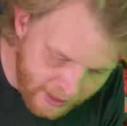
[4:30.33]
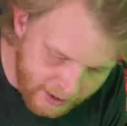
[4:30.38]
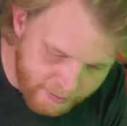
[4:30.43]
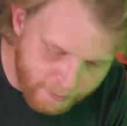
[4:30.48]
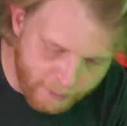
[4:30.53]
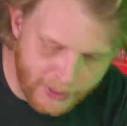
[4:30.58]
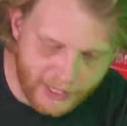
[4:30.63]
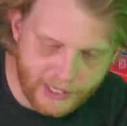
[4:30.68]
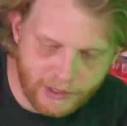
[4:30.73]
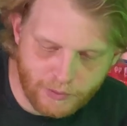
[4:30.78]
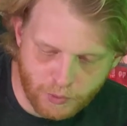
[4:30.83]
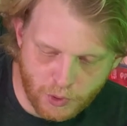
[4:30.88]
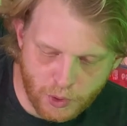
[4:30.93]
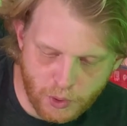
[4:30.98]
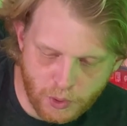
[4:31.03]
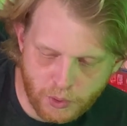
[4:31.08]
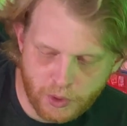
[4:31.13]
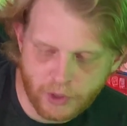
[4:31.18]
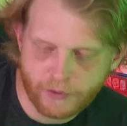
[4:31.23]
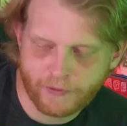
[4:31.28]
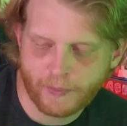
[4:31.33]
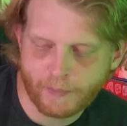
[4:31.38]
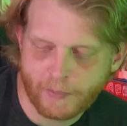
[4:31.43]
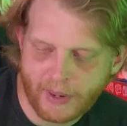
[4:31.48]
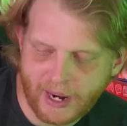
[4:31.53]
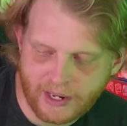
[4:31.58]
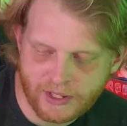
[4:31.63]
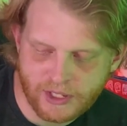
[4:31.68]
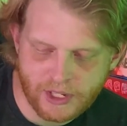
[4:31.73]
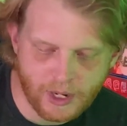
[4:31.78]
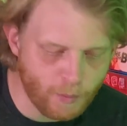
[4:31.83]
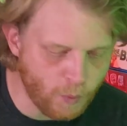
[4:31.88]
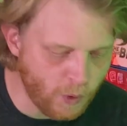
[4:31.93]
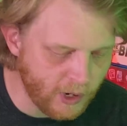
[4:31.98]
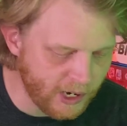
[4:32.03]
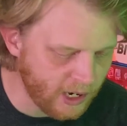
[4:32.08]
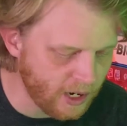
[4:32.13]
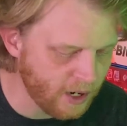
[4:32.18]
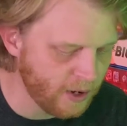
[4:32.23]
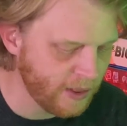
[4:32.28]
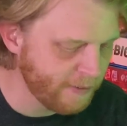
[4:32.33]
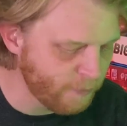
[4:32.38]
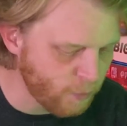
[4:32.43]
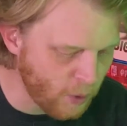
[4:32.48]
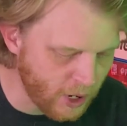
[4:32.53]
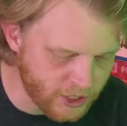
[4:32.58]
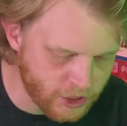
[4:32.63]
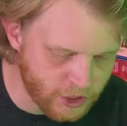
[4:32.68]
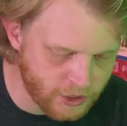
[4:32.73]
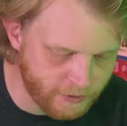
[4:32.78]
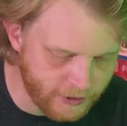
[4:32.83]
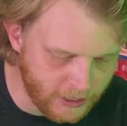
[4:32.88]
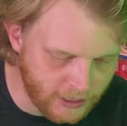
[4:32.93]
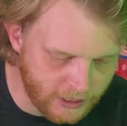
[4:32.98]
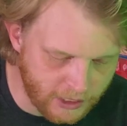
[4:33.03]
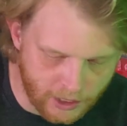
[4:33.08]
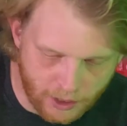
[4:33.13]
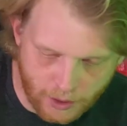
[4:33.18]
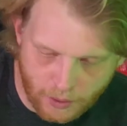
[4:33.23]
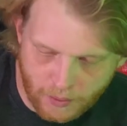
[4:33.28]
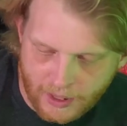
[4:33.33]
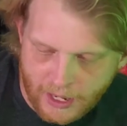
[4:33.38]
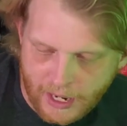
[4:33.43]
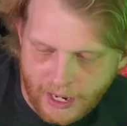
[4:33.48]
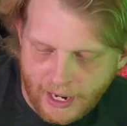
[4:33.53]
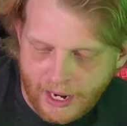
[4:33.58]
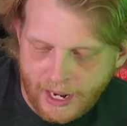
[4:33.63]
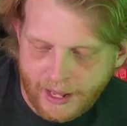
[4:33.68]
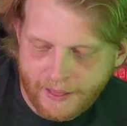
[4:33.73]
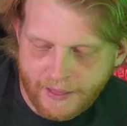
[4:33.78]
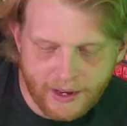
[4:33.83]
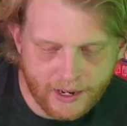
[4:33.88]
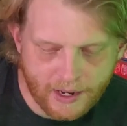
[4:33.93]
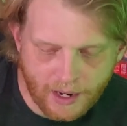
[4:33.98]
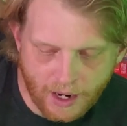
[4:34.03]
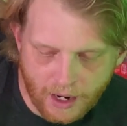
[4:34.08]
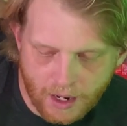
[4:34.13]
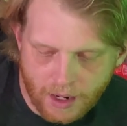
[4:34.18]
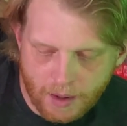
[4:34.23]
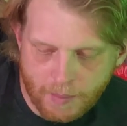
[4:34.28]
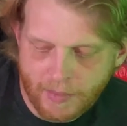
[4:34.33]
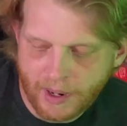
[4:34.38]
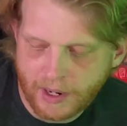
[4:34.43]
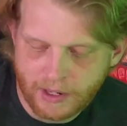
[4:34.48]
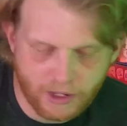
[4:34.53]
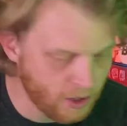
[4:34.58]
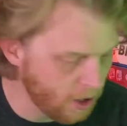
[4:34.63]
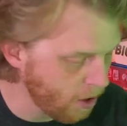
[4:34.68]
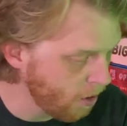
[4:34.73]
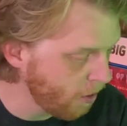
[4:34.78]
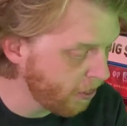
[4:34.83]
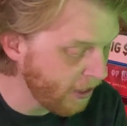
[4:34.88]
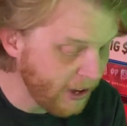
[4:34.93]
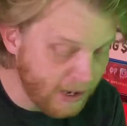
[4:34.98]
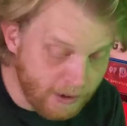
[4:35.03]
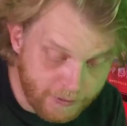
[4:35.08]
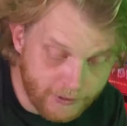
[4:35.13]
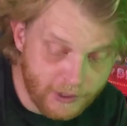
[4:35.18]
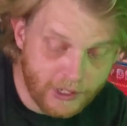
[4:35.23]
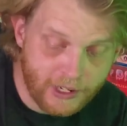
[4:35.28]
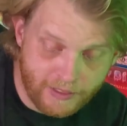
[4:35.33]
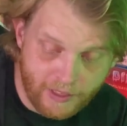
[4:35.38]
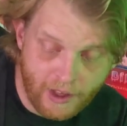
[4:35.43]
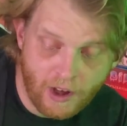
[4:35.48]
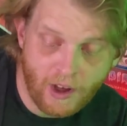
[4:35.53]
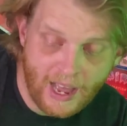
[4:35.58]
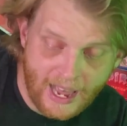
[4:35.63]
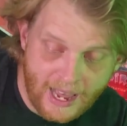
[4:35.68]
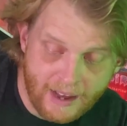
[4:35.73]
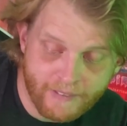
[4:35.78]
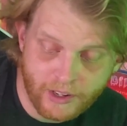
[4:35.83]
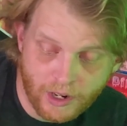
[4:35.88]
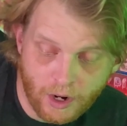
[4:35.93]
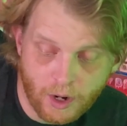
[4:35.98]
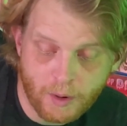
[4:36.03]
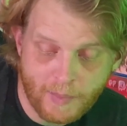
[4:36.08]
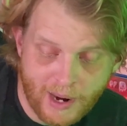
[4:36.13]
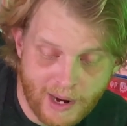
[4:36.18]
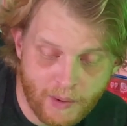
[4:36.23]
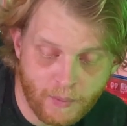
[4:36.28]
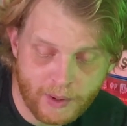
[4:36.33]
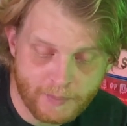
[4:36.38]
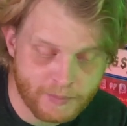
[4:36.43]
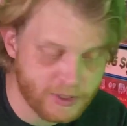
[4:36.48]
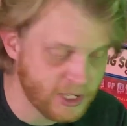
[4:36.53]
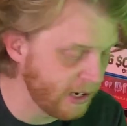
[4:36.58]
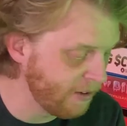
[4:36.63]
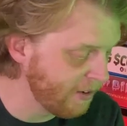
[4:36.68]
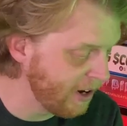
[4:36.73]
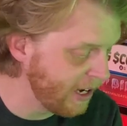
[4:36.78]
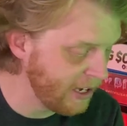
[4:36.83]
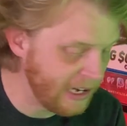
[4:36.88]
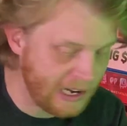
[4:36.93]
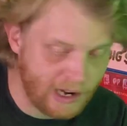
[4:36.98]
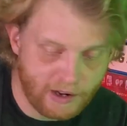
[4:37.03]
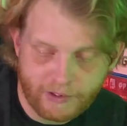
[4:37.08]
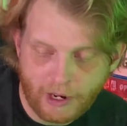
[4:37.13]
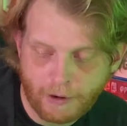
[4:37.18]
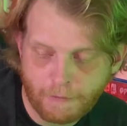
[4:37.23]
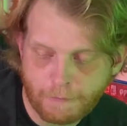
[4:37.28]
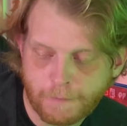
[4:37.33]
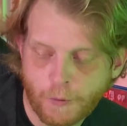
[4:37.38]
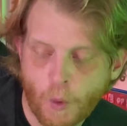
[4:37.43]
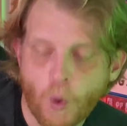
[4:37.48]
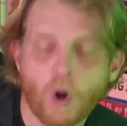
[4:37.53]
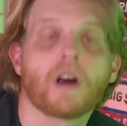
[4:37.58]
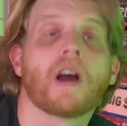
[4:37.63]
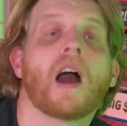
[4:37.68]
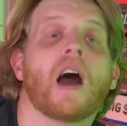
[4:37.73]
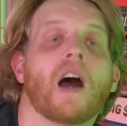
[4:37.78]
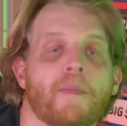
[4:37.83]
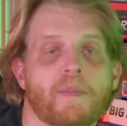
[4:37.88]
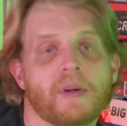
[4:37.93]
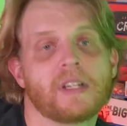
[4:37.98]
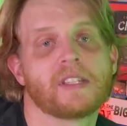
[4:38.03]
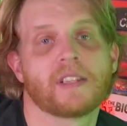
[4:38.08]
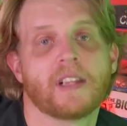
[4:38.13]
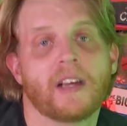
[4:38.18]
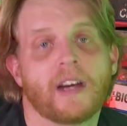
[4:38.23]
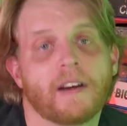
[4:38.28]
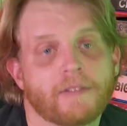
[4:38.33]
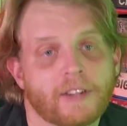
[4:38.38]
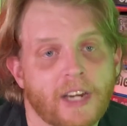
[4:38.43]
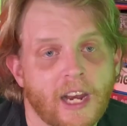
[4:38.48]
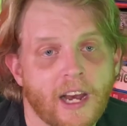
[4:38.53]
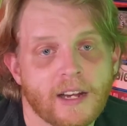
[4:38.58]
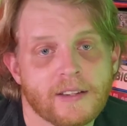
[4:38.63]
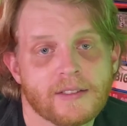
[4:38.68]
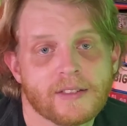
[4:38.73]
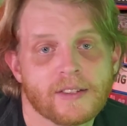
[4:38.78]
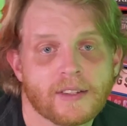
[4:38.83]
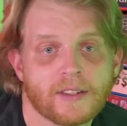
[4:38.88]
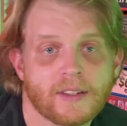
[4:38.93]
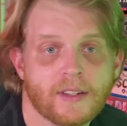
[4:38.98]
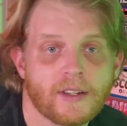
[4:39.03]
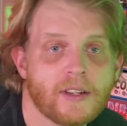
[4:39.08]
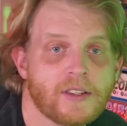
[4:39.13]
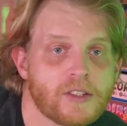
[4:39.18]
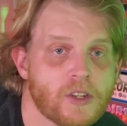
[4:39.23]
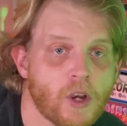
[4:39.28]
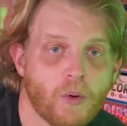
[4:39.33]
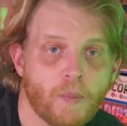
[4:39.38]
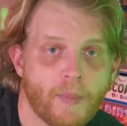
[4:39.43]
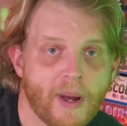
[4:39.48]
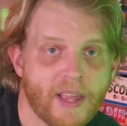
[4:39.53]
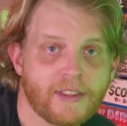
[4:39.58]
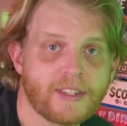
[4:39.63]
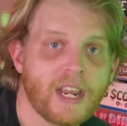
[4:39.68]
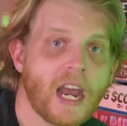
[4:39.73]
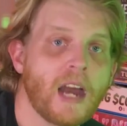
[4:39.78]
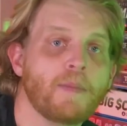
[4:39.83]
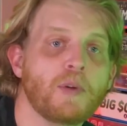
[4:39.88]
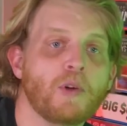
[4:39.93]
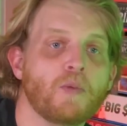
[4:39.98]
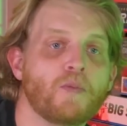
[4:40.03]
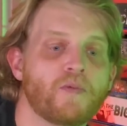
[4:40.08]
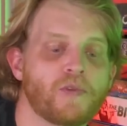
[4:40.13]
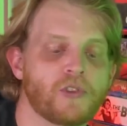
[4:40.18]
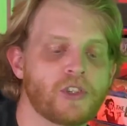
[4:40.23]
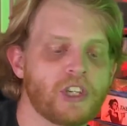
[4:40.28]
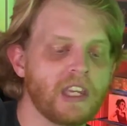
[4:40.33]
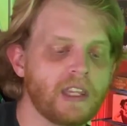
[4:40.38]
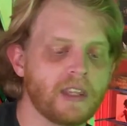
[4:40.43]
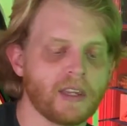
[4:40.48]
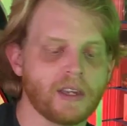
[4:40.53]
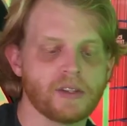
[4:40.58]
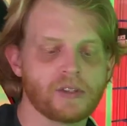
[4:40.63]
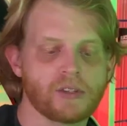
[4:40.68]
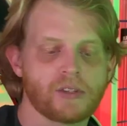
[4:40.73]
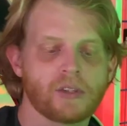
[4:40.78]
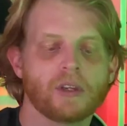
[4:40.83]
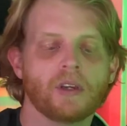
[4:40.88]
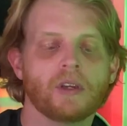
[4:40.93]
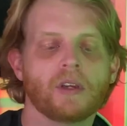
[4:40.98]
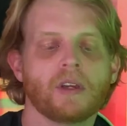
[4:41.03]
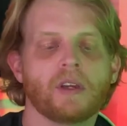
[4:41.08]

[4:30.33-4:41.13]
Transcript: they've played Root by somewhere, or they've watched a video, and they come, thankfully they'll have it on my website right now. I've got 4 copies left, guys. So by the time you see this,